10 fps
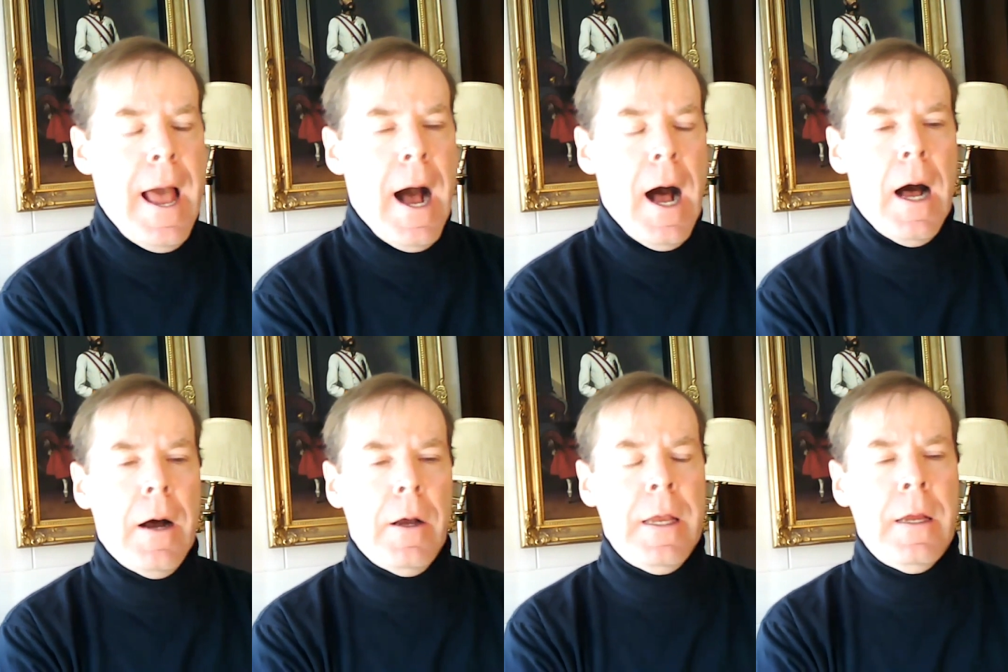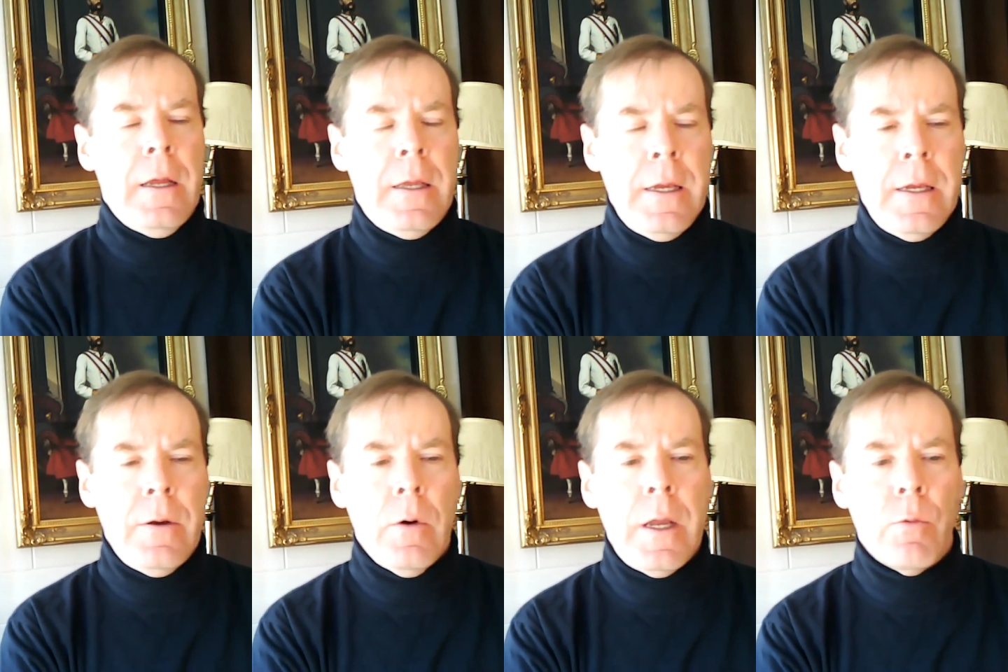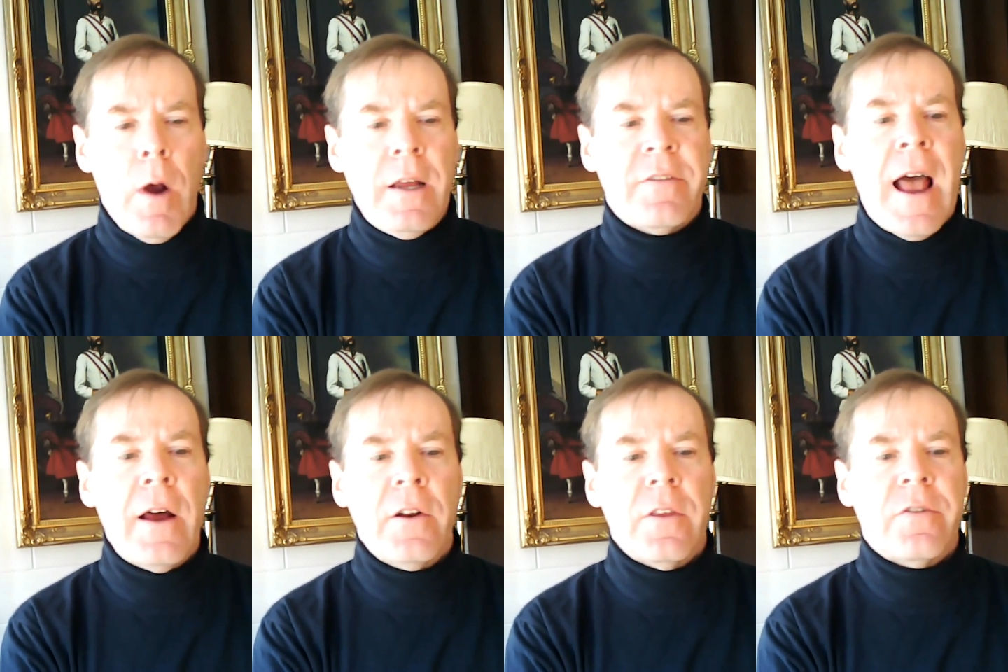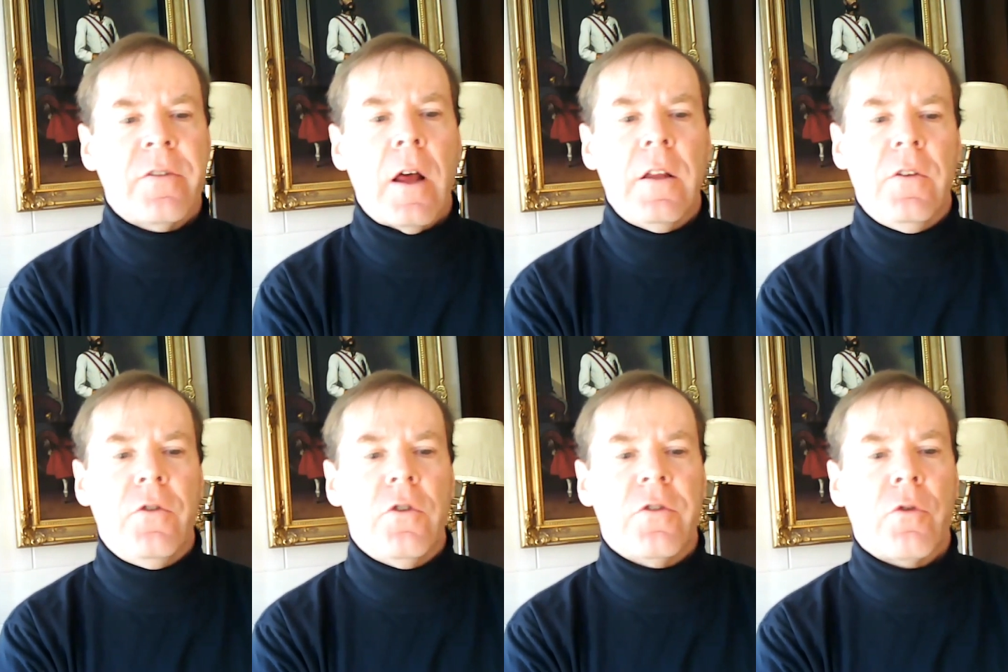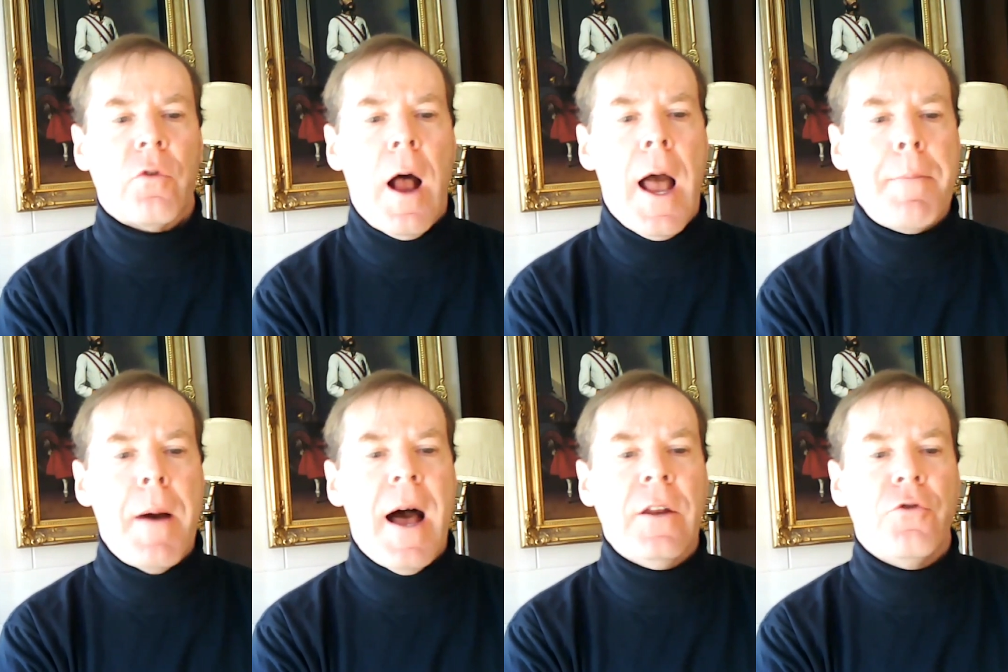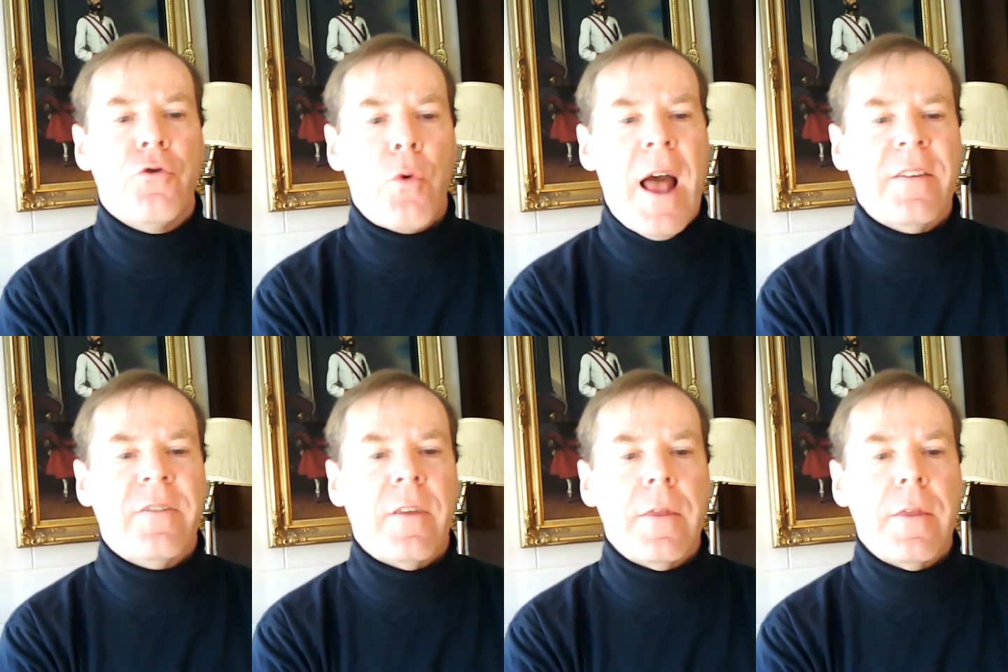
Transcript: Uh, he, he writes How did the studies you describe address